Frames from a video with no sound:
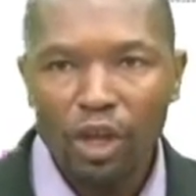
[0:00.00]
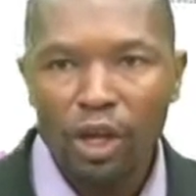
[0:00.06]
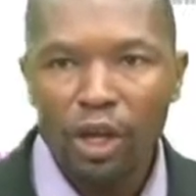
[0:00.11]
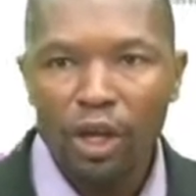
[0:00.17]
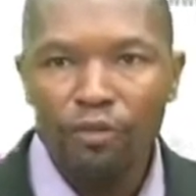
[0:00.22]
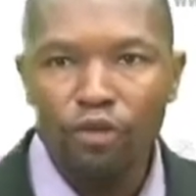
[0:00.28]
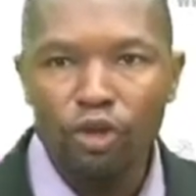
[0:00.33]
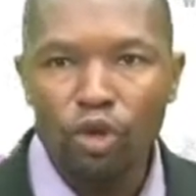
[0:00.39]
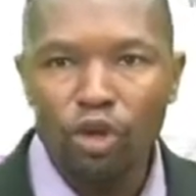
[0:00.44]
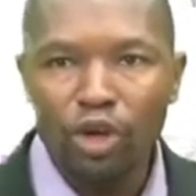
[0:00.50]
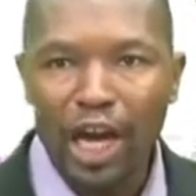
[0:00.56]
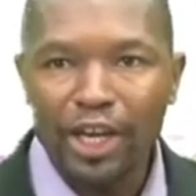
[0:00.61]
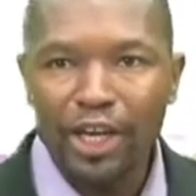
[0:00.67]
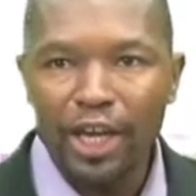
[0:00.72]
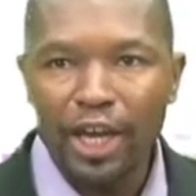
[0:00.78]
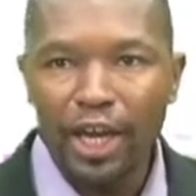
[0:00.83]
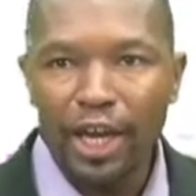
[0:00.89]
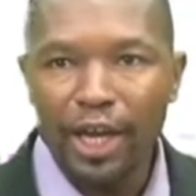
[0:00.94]
Look
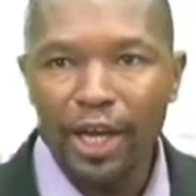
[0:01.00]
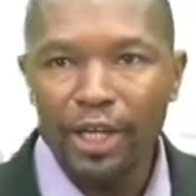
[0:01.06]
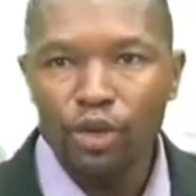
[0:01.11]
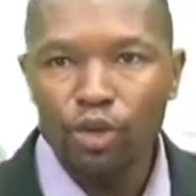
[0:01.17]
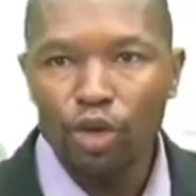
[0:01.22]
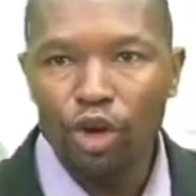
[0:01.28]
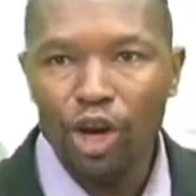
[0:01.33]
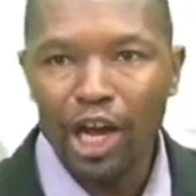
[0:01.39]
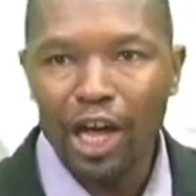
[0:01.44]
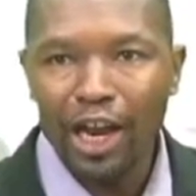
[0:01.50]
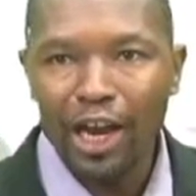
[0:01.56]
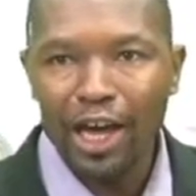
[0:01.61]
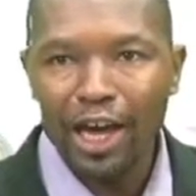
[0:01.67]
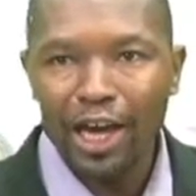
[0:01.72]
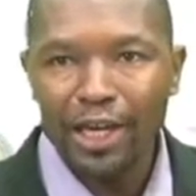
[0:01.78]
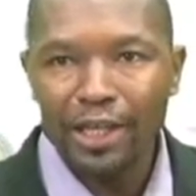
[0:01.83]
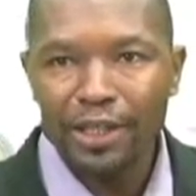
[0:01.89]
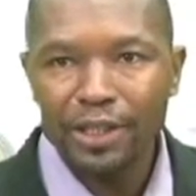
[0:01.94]
at A, you will
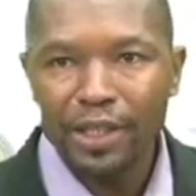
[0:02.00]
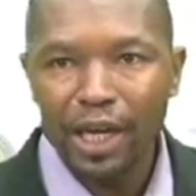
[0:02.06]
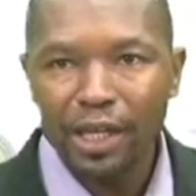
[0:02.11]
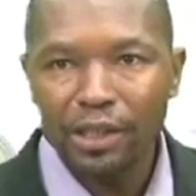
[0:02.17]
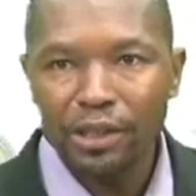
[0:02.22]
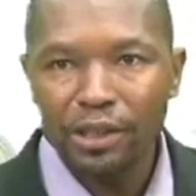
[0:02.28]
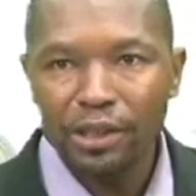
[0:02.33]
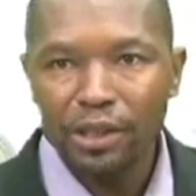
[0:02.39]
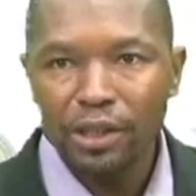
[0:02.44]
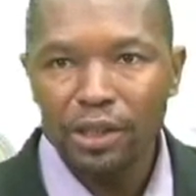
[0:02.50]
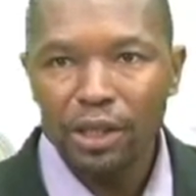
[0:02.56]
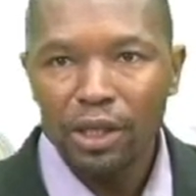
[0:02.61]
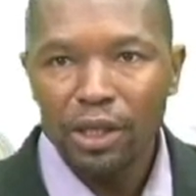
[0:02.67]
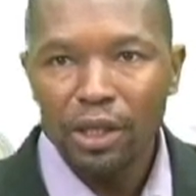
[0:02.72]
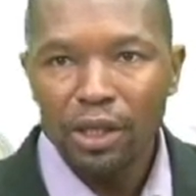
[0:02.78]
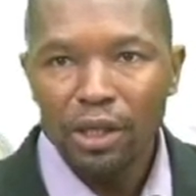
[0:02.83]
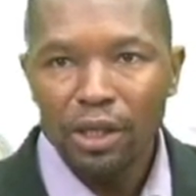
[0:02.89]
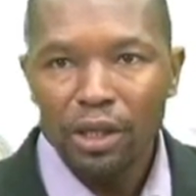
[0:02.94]
realize that
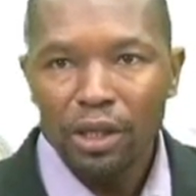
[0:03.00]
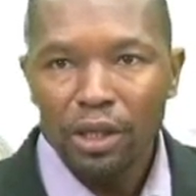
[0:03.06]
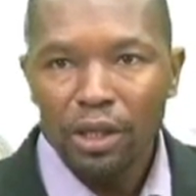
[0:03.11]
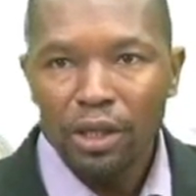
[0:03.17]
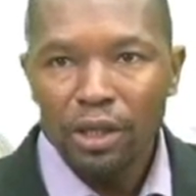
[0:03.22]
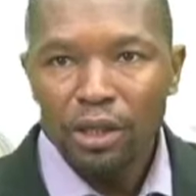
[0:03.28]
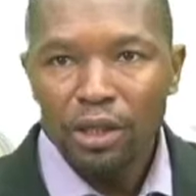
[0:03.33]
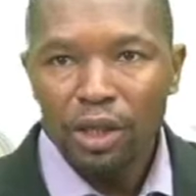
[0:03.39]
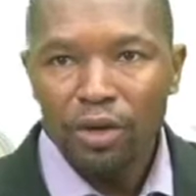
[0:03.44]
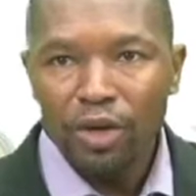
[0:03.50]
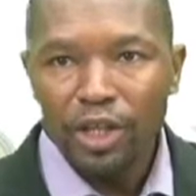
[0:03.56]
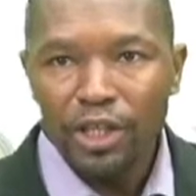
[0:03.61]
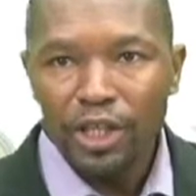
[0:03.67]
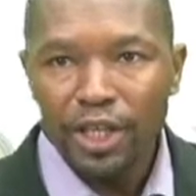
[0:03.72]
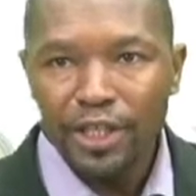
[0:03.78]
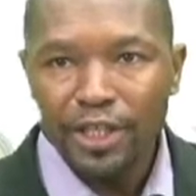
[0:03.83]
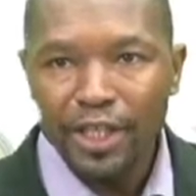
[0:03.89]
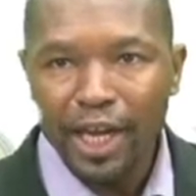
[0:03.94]
there is
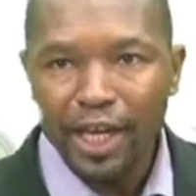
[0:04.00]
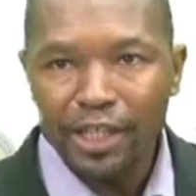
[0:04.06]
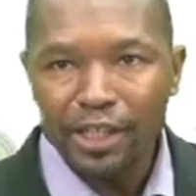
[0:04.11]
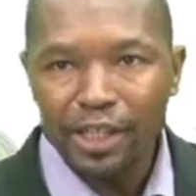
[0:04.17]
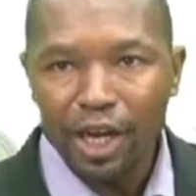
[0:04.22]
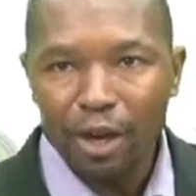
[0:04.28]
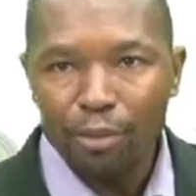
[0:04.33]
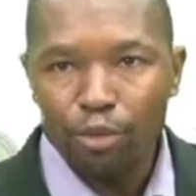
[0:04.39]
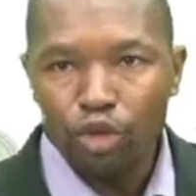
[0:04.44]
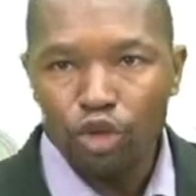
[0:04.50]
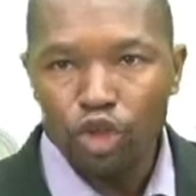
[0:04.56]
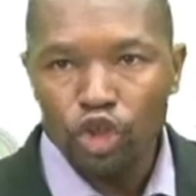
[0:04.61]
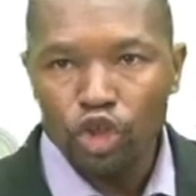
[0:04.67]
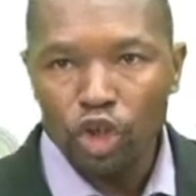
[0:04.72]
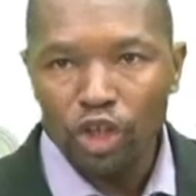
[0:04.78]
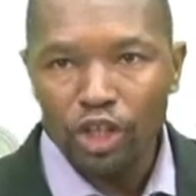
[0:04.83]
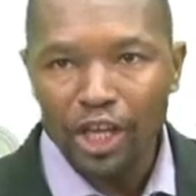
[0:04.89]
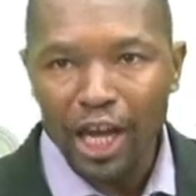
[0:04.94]
a center
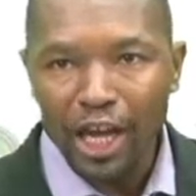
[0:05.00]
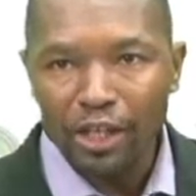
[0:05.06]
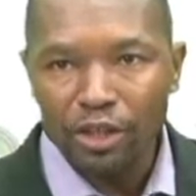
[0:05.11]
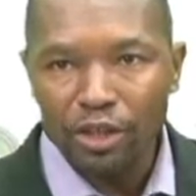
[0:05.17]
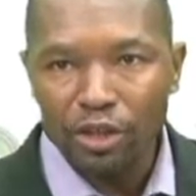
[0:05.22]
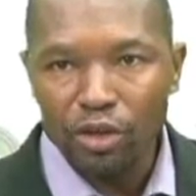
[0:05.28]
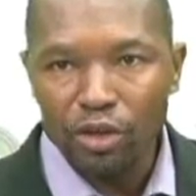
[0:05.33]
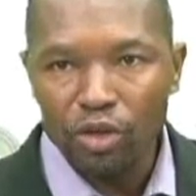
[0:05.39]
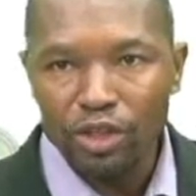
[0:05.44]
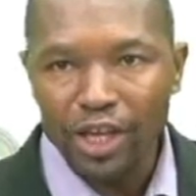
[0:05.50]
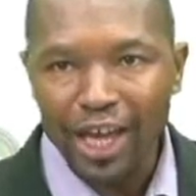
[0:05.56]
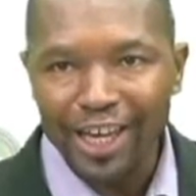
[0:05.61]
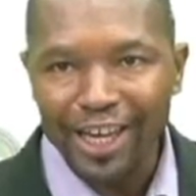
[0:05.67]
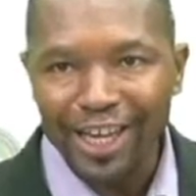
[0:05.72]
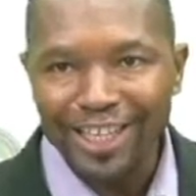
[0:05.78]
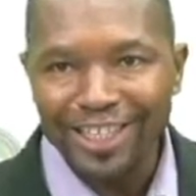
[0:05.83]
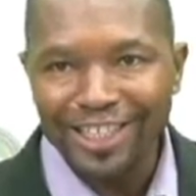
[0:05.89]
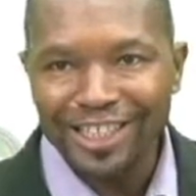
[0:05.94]
position that looks like
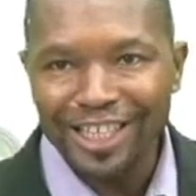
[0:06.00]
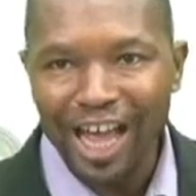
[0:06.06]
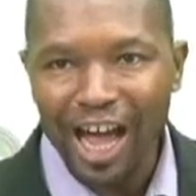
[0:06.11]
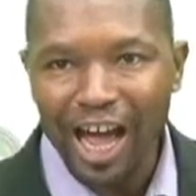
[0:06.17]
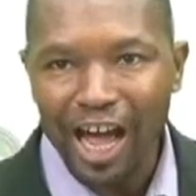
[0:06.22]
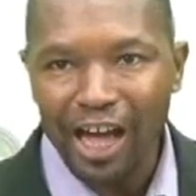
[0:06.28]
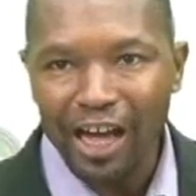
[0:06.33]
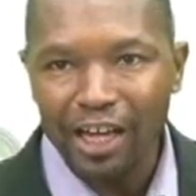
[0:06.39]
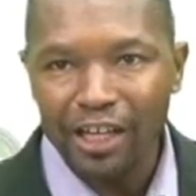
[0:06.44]
a star.